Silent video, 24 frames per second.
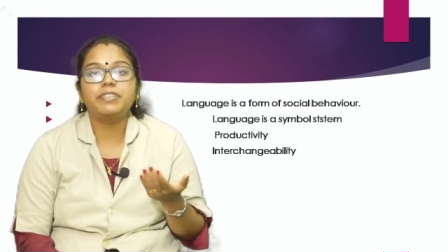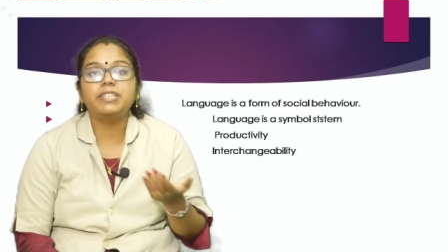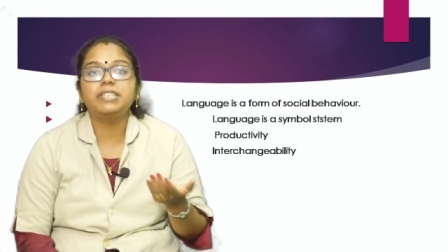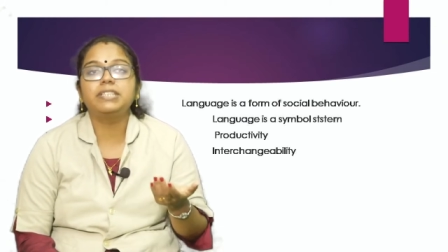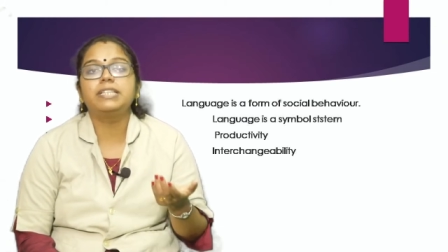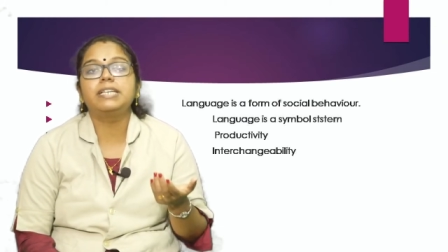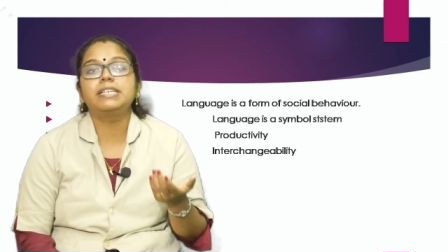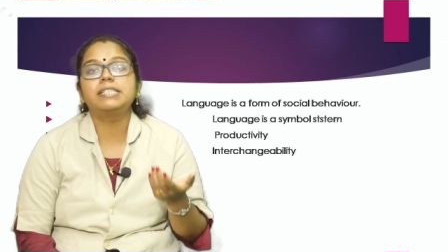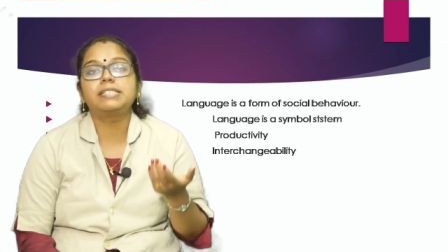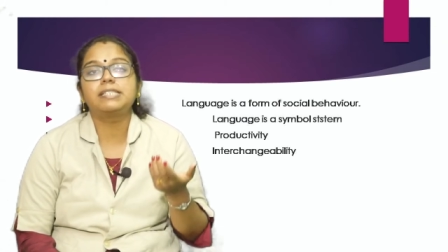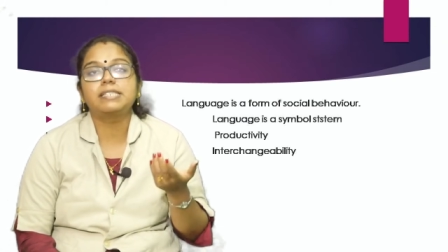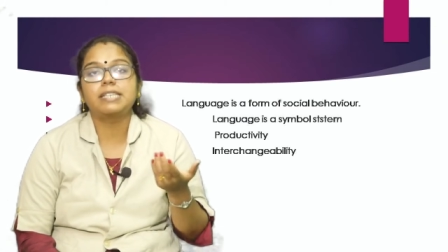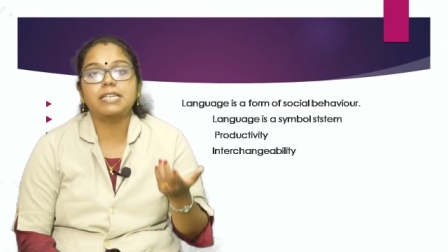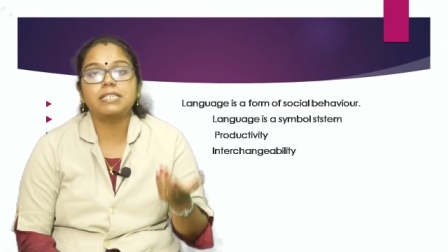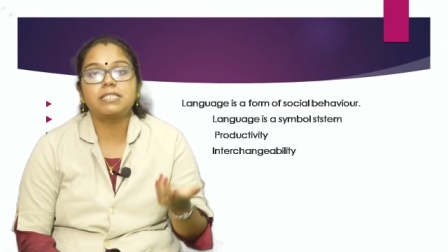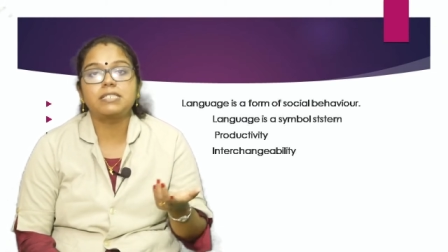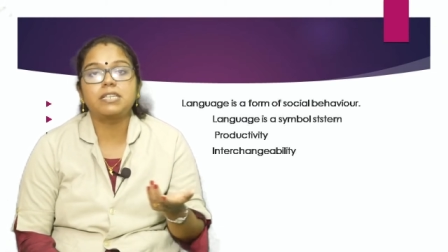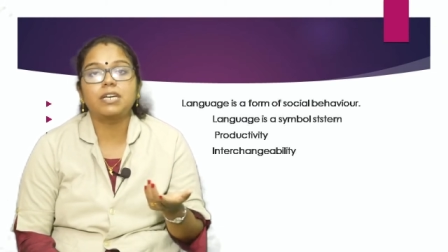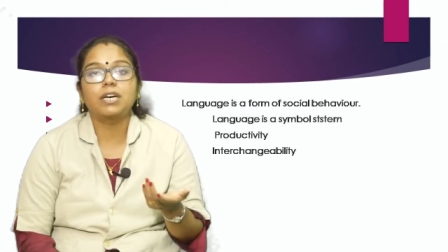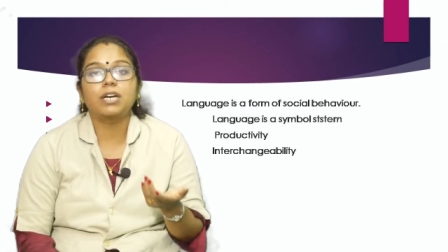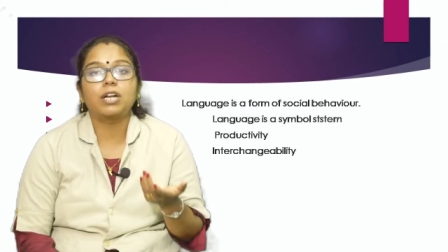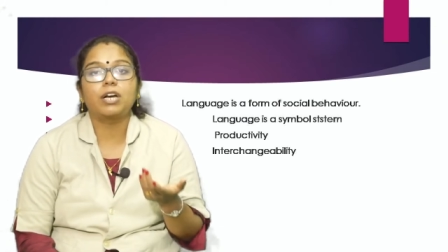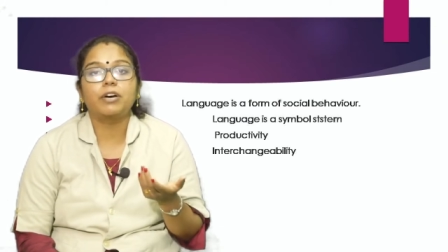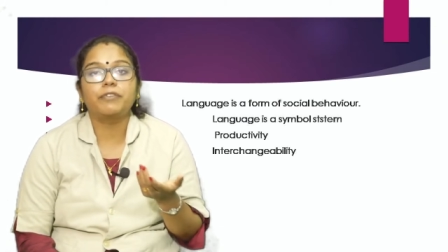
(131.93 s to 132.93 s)
with the
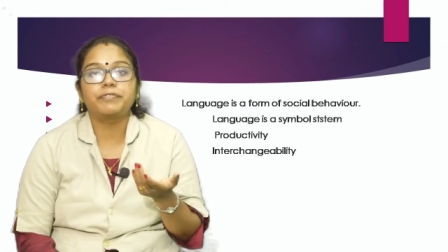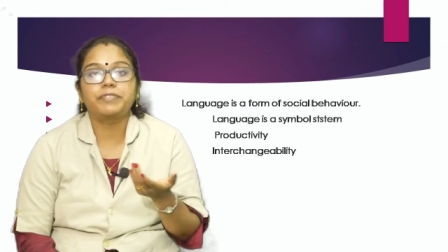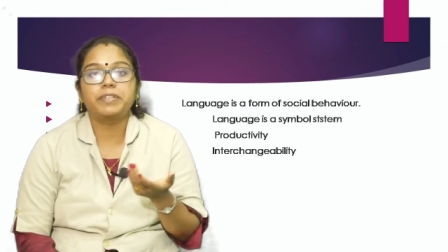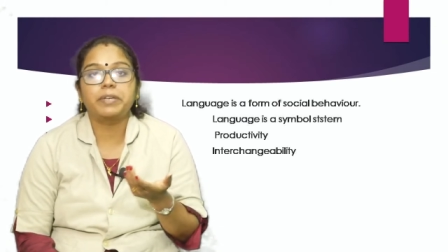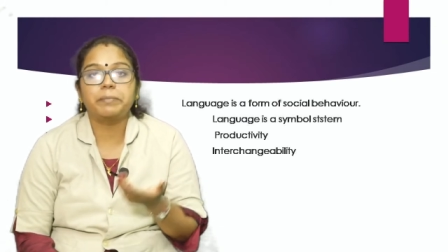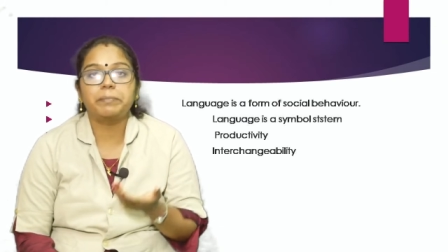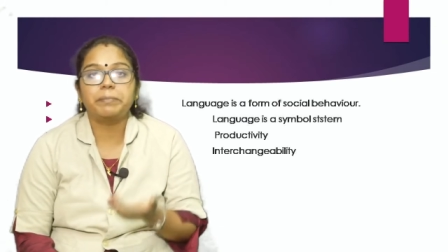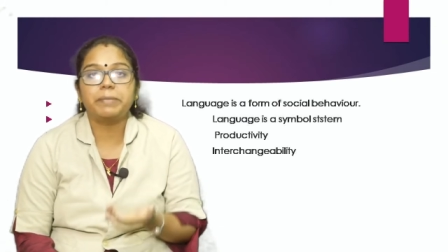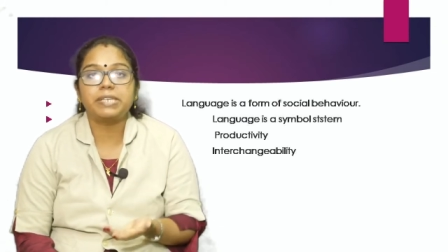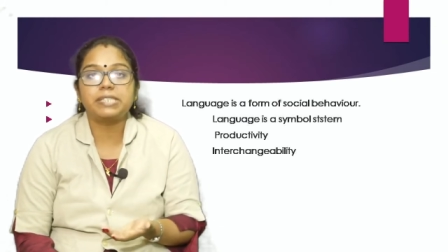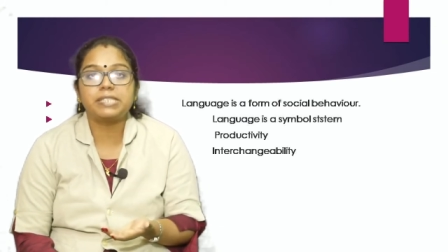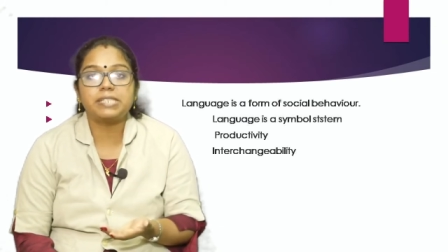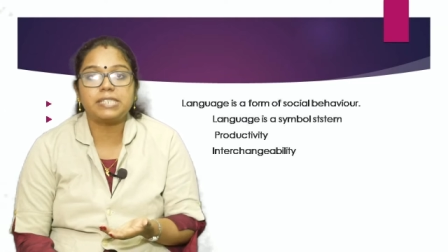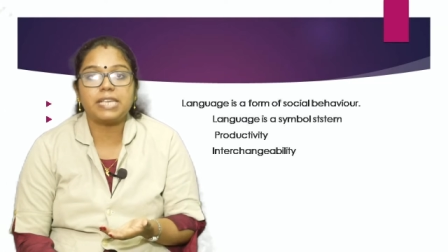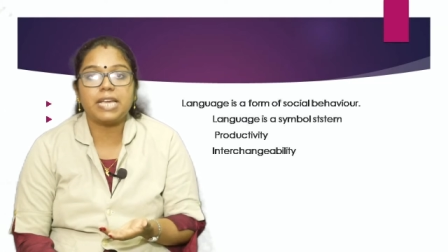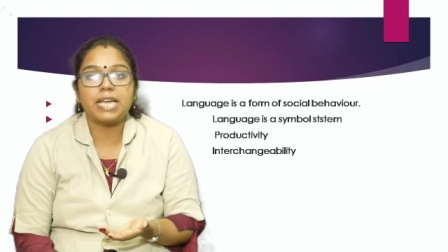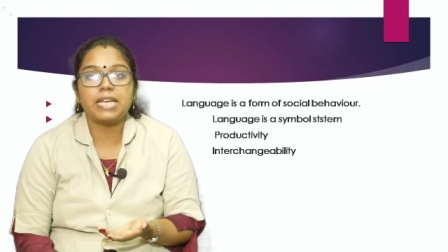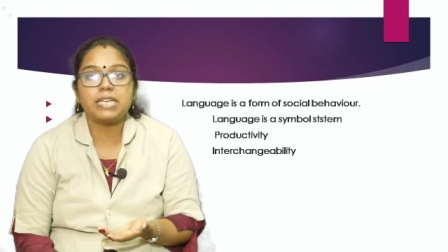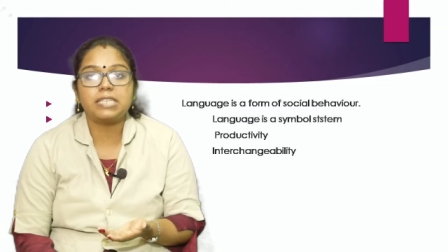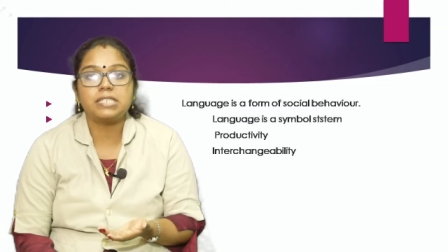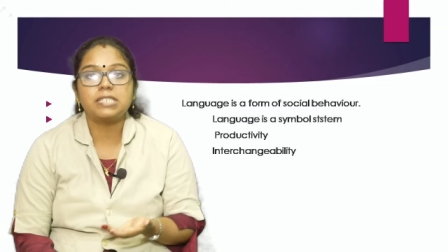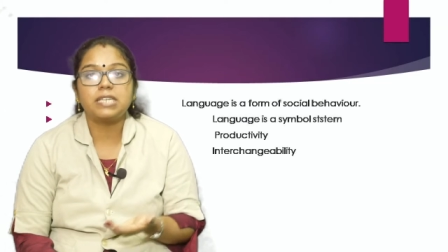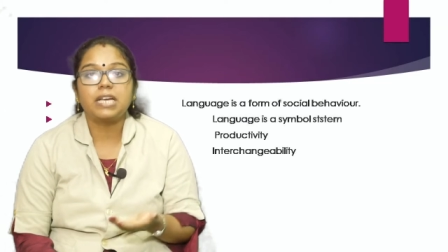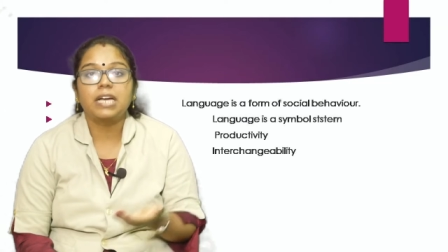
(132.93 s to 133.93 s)
center of the
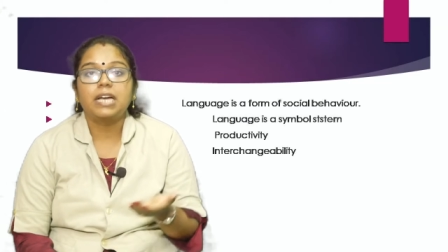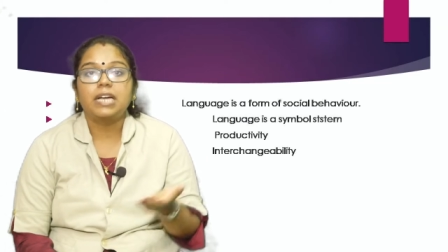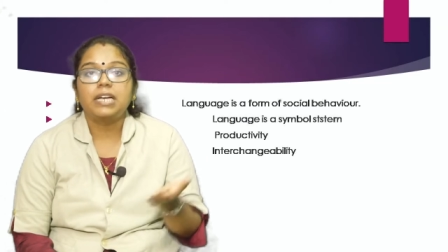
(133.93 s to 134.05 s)
message